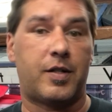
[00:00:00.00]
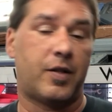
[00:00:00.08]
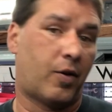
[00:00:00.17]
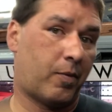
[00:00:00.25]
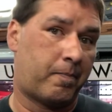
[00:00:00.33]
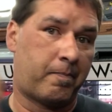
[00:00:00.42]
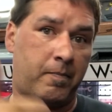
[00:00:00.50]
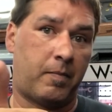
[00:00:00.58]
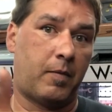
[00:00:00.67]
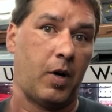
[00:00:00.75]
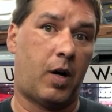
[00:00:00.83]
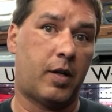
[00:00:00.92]
So
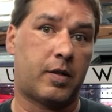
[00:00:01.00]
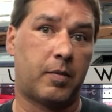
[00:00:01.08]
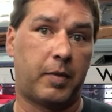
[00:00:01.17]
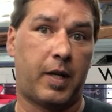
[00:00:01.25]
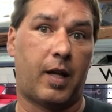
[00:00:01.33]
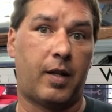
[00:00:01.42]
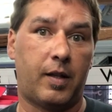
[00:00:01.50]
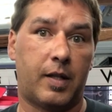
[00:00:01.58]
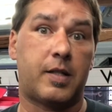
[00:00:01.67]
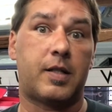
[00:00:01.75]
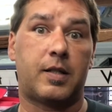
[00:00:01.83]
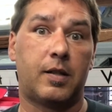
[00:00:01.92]
awesome, Kelly.
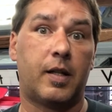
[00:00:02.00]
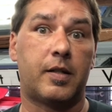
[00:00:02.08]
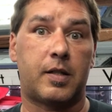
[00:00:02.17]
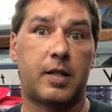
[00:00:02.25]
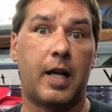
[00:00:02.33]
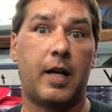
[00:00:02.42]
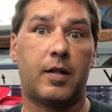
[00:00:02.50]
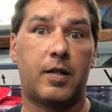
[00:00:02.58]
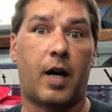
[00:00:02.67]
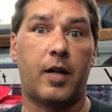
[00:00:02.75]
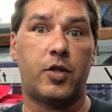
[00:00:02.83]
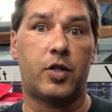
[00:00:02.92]
Let's stay in
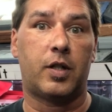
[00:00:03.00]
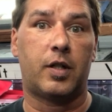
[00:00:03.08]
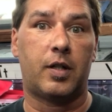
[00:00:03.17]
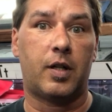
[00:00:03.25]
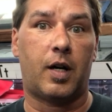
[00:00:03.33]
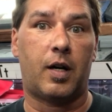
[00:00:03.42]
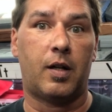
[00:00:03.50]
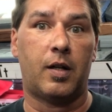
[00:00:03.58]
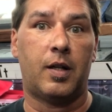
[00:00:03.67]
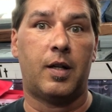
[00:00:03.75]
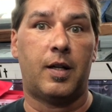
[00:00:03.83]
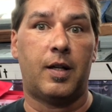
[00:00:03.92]
touch and
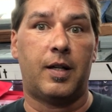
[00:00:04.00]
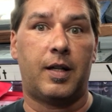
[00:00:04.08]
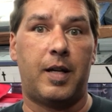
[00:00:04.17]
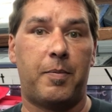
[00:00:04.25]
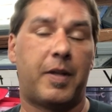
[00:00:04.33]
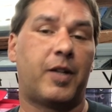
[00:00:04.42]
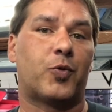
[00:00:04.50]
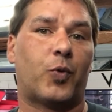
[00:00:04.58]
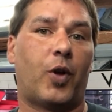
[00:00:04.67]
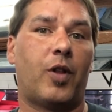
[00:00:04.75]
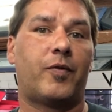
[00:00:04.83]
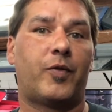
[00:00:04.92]
keep things
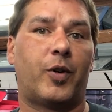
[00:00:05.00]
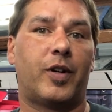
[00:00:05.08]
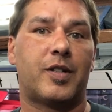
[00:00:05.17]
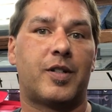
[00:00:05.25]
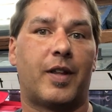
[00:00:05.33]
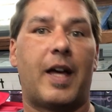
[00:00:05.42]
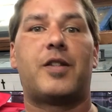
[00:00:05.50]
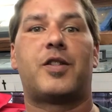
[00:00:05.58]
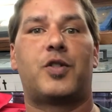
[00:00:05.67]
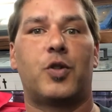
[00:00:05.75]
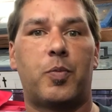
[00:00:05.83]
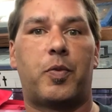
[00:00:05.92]
rolling for you. So that's
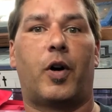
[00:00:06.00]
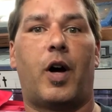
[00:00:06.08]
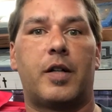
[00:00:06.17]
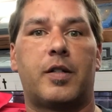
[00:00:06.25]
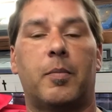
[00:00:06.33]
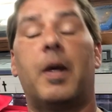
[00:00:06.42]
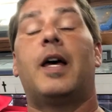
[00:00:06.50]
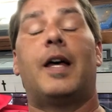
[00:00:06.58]
super awesome.